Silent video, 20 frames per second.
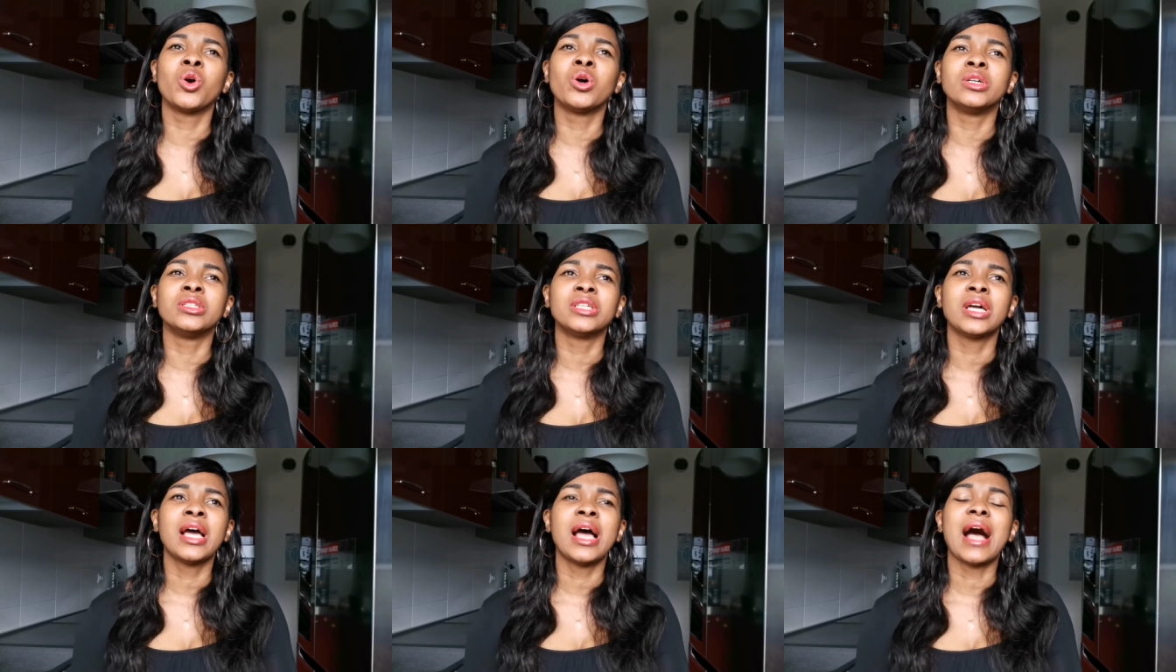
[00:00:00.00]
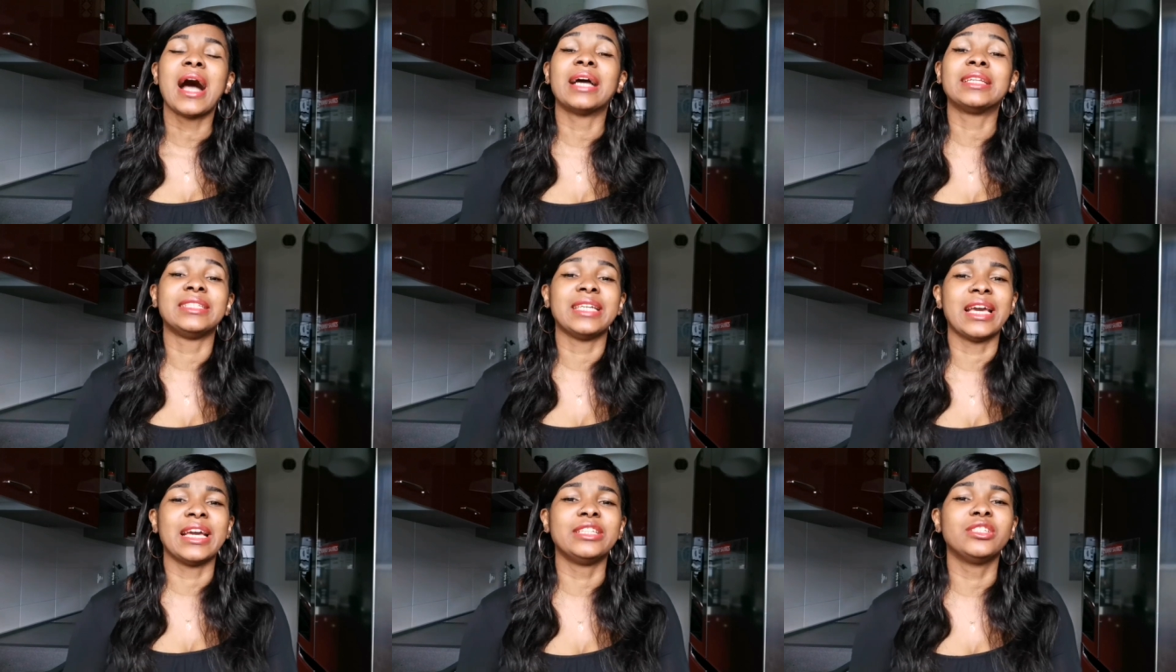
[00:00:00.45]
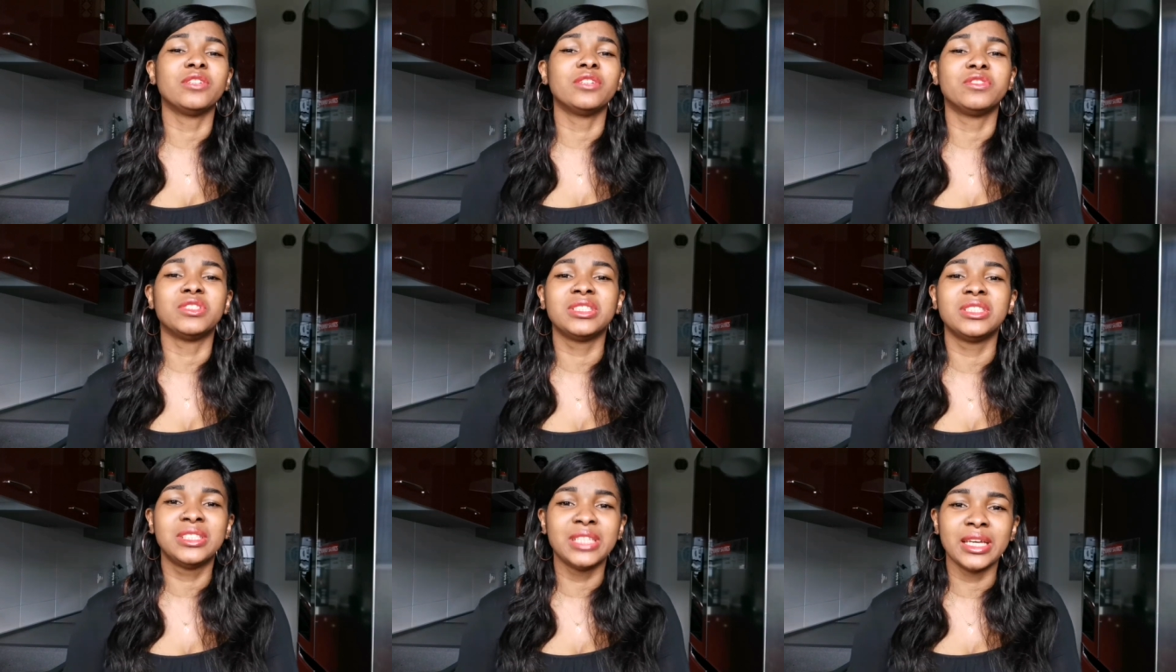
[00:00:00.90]
God, at the end
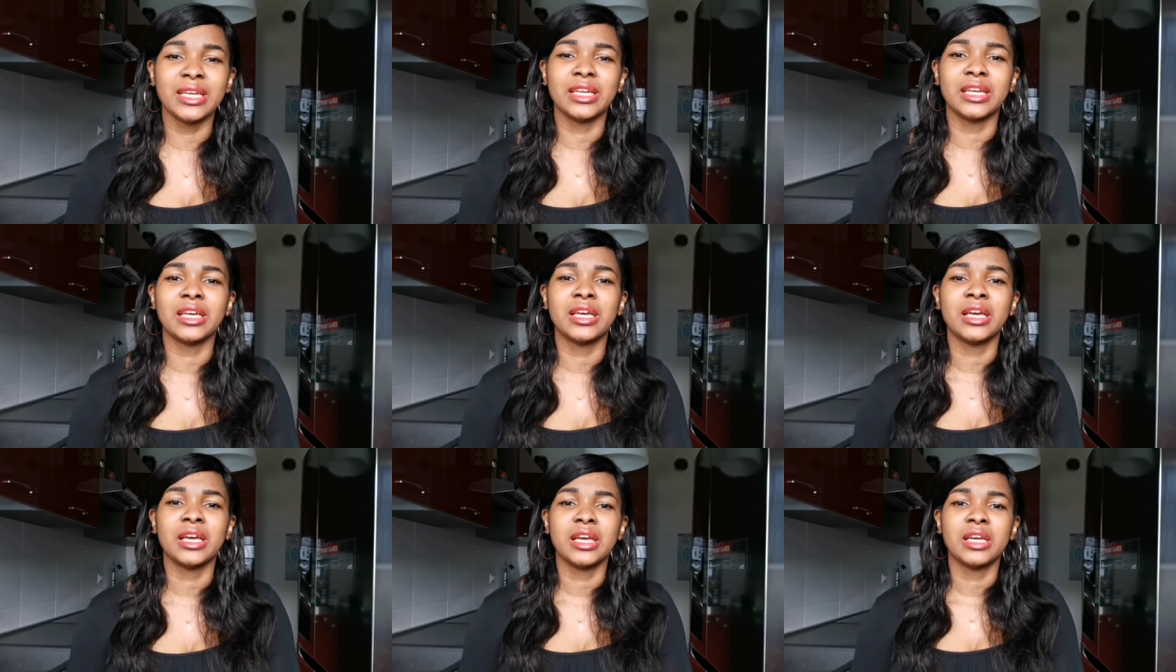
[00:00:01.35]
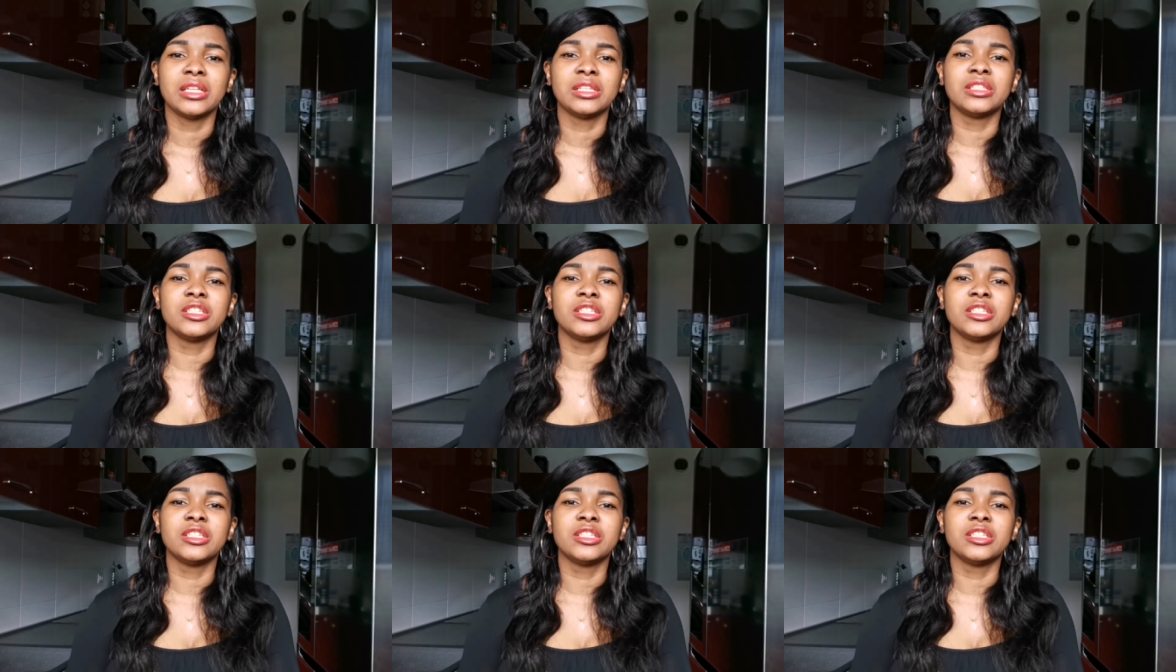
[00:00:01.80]
of the day,